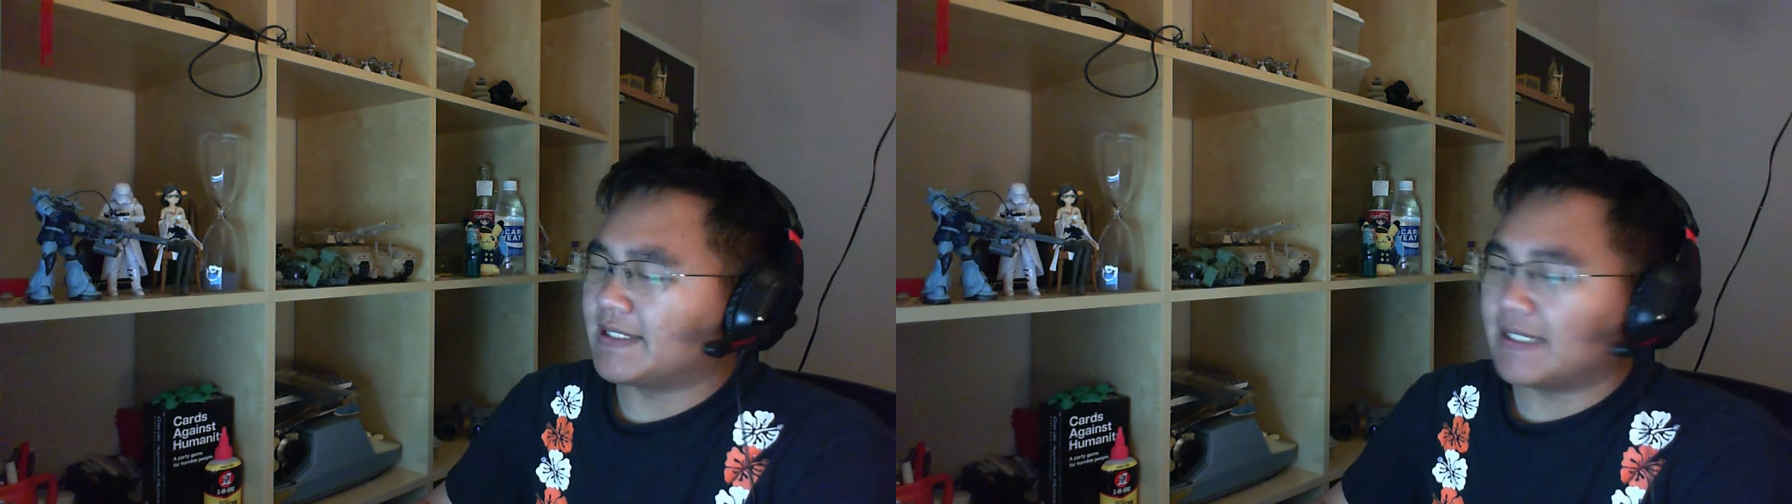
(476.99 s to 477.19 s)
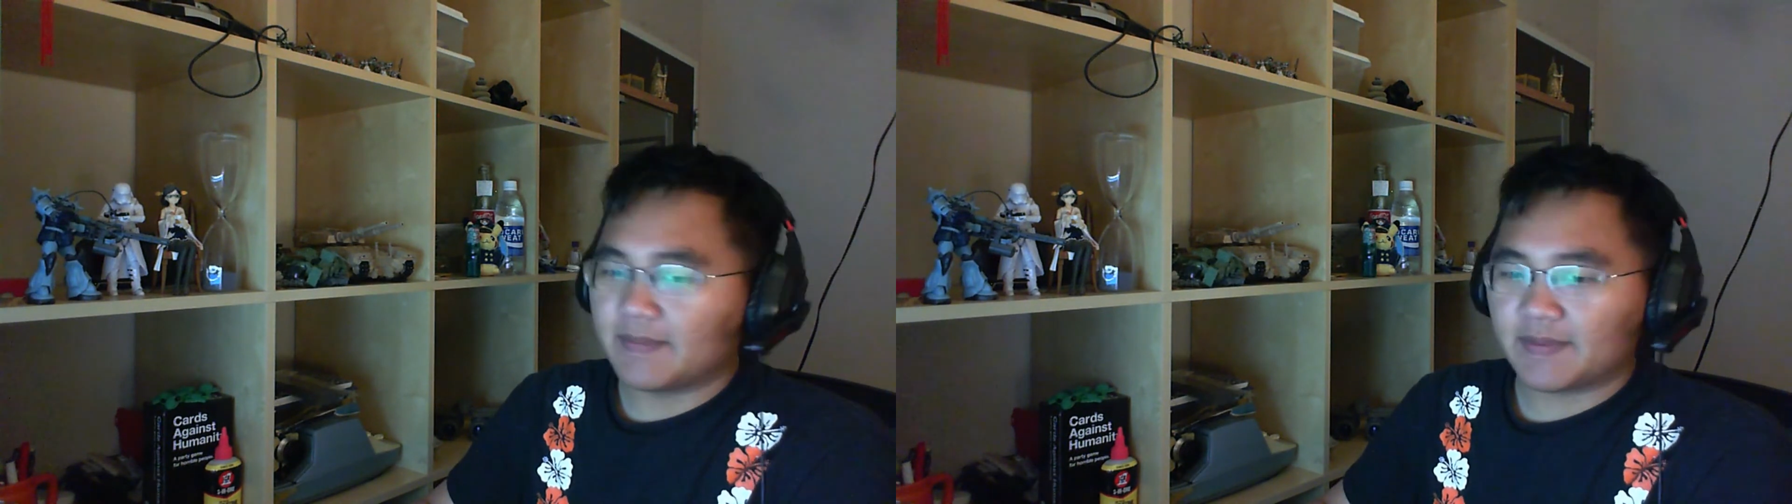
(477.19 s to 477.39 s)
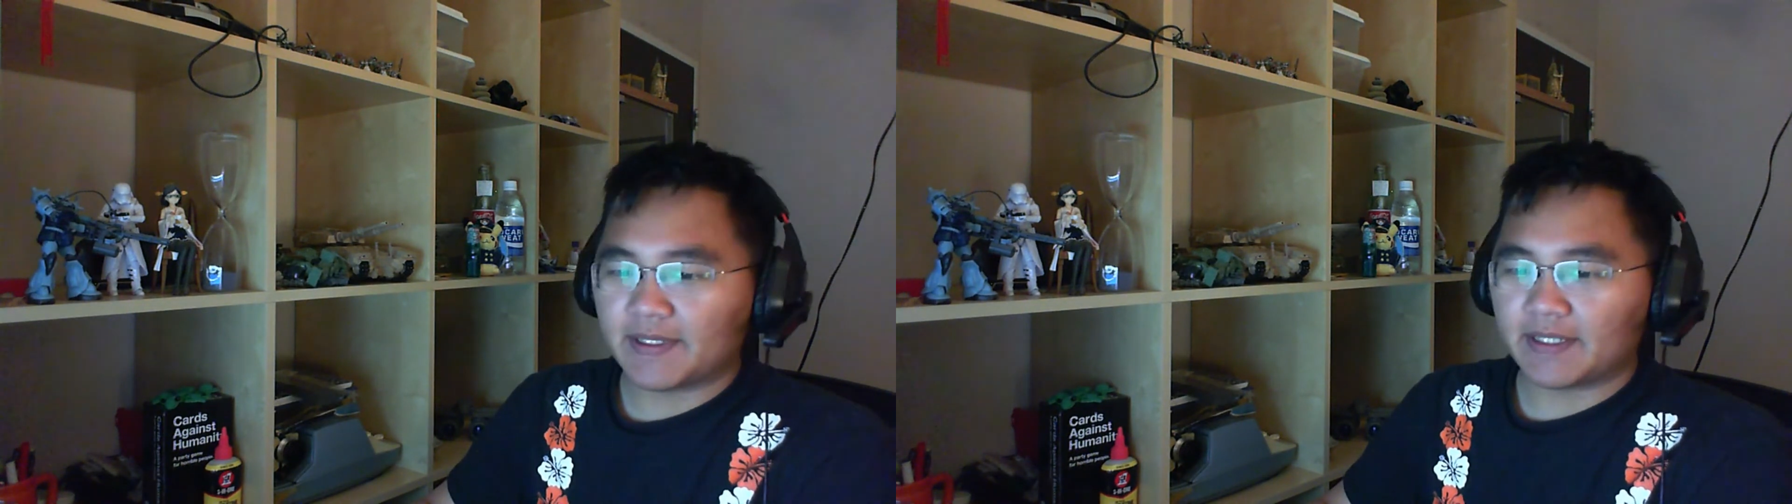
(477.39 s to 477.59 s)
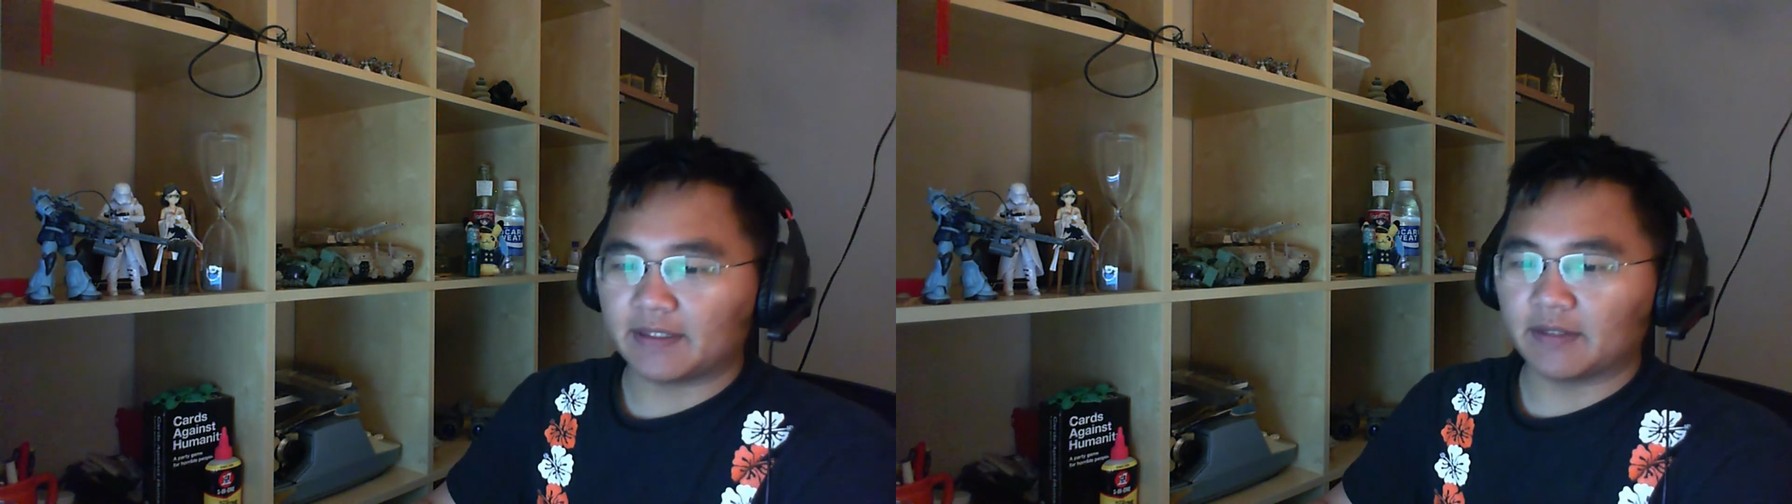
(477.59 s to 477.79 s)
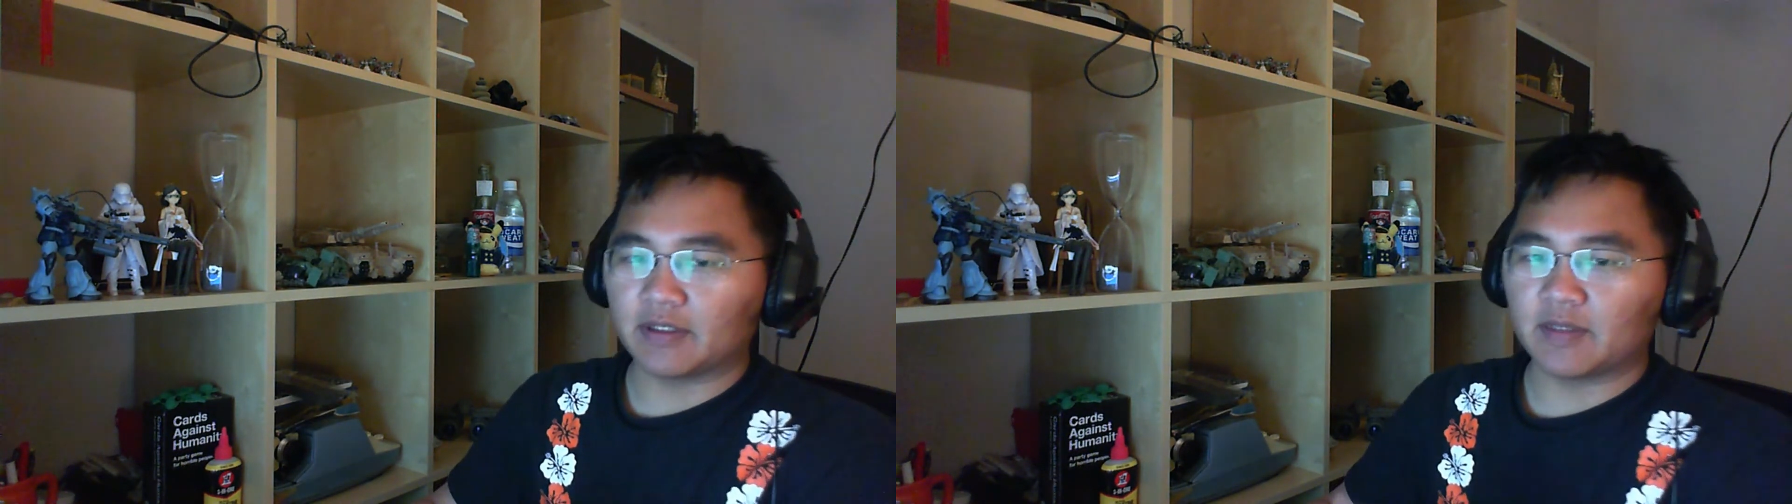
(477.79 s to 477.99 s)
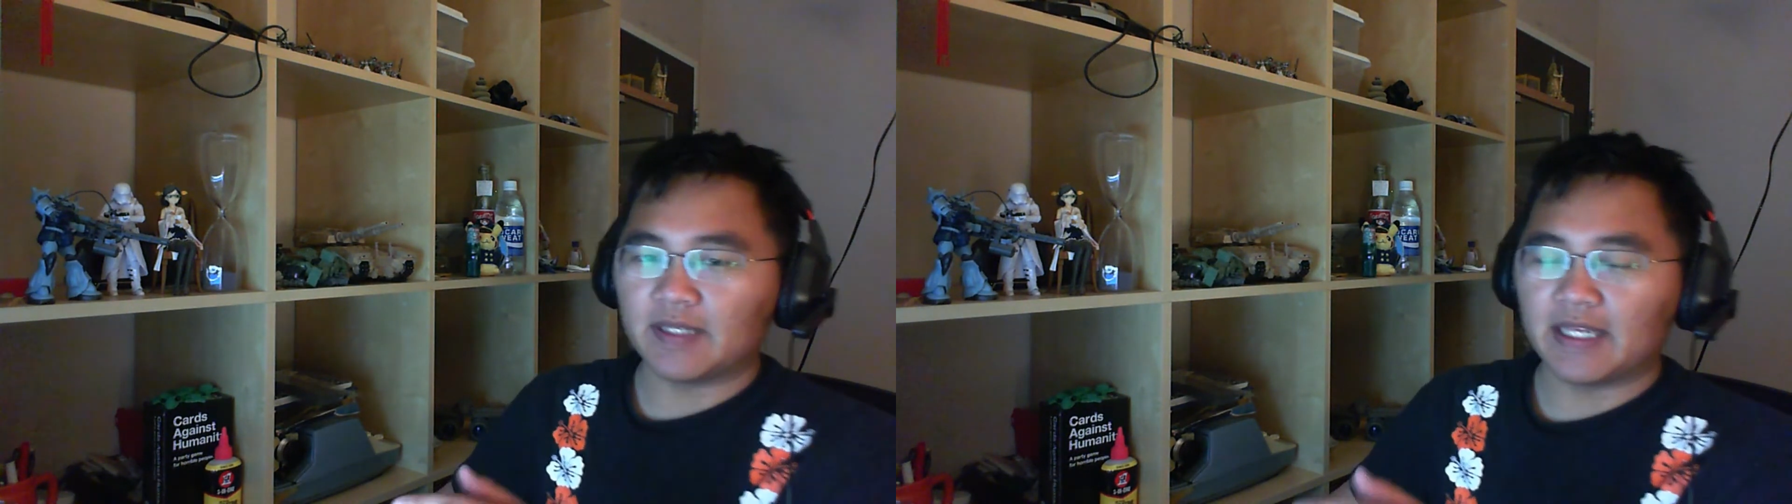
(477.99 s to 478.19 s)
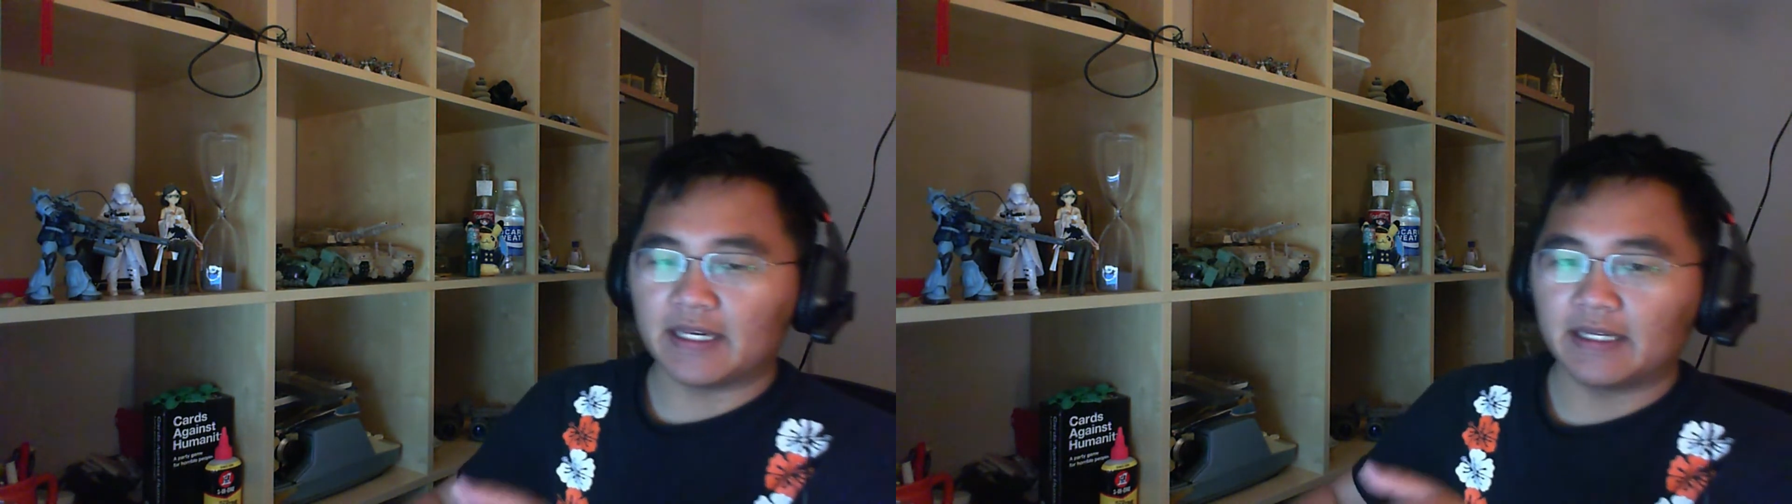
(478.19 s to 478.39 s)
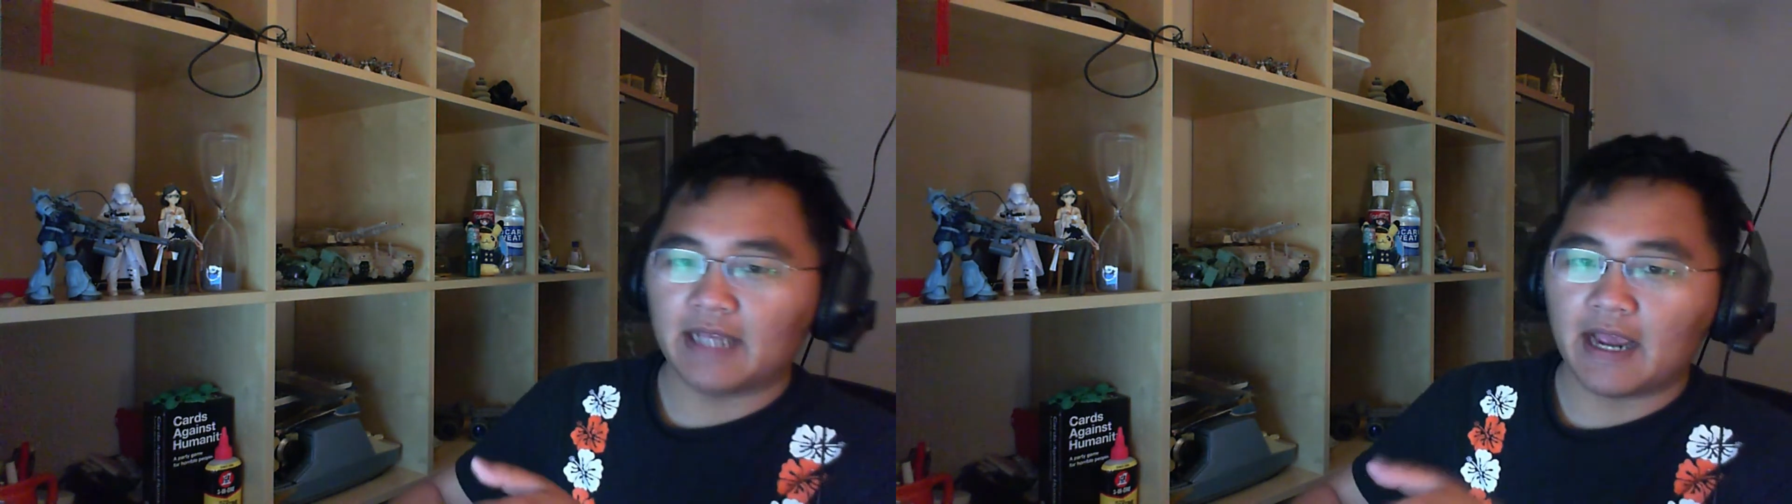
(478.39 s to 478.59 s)
seems like they're going to be
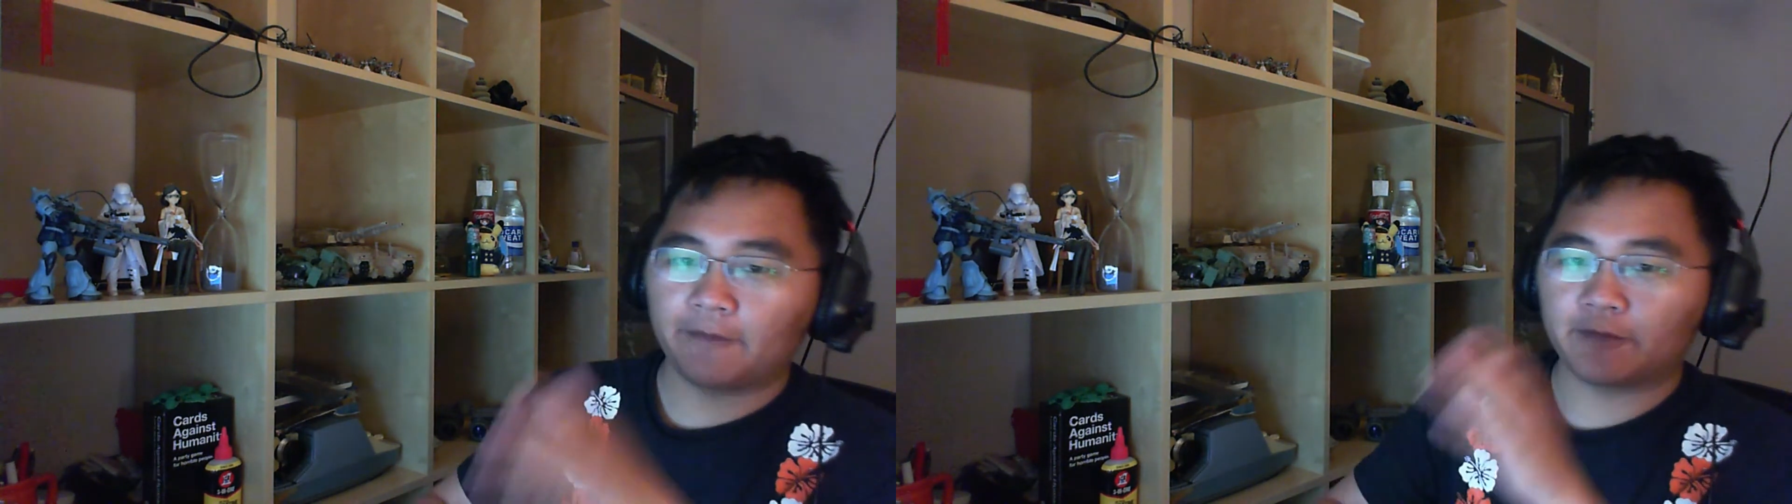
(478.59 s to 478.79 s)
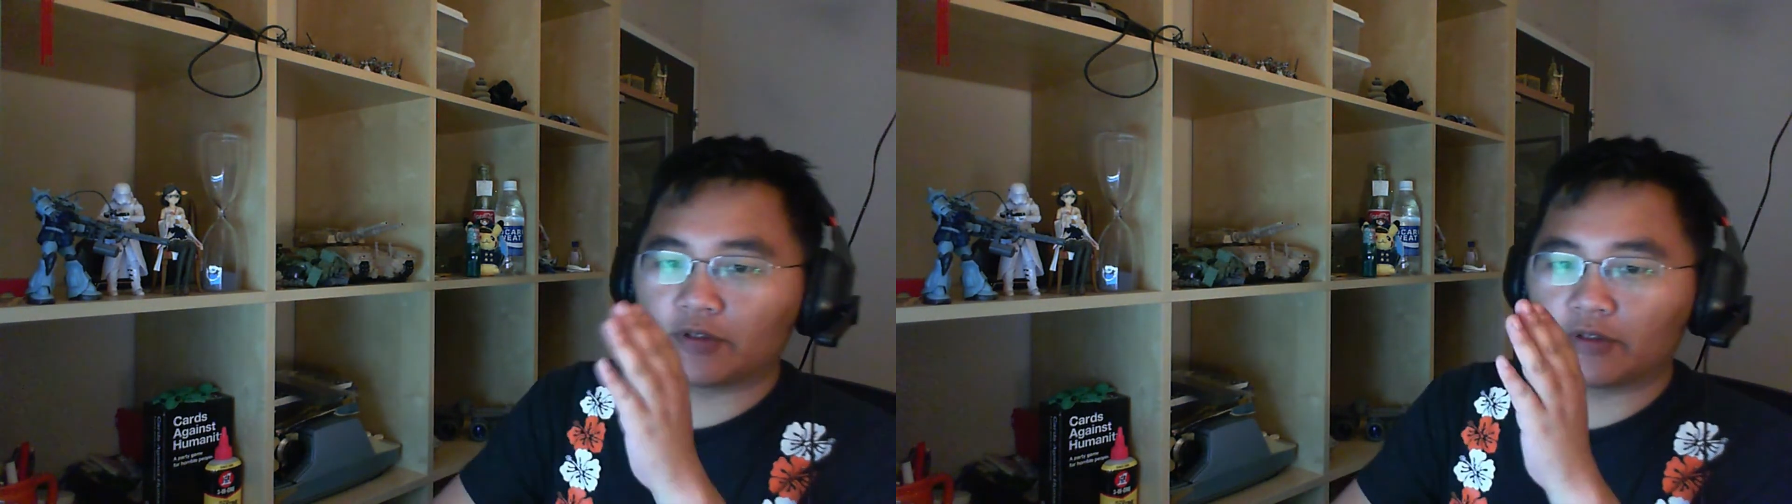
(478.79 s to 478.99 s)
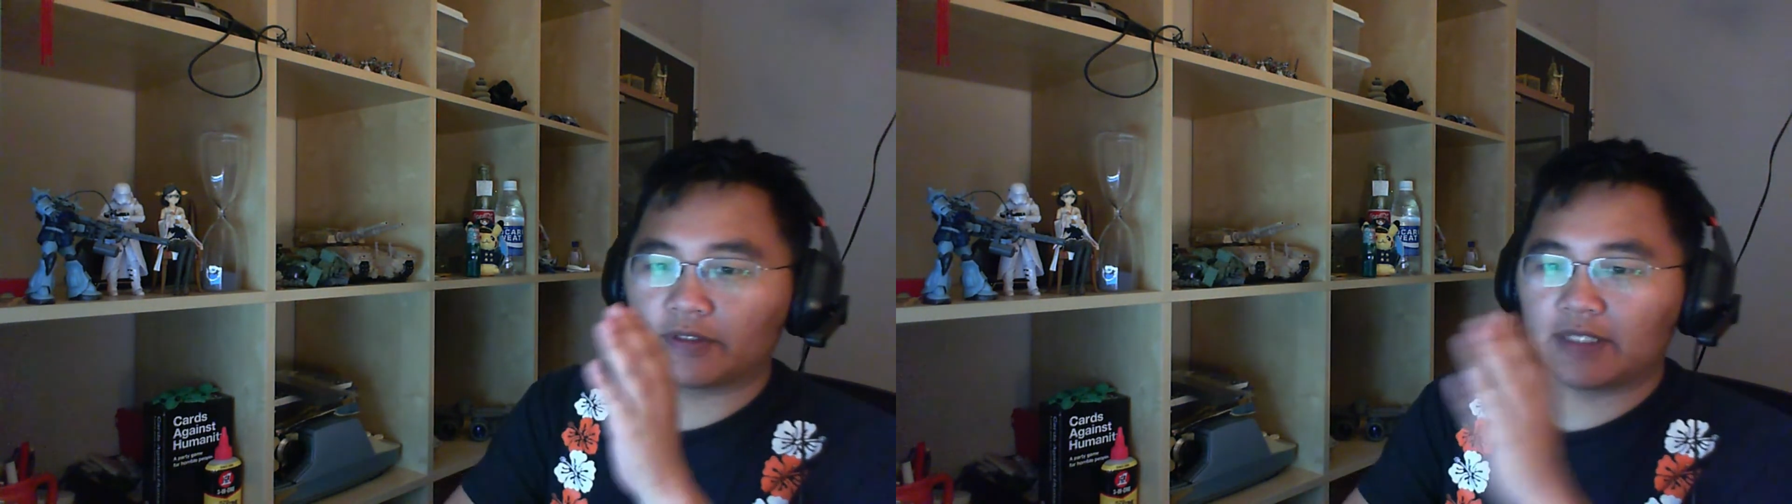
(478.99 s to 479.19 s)
ending after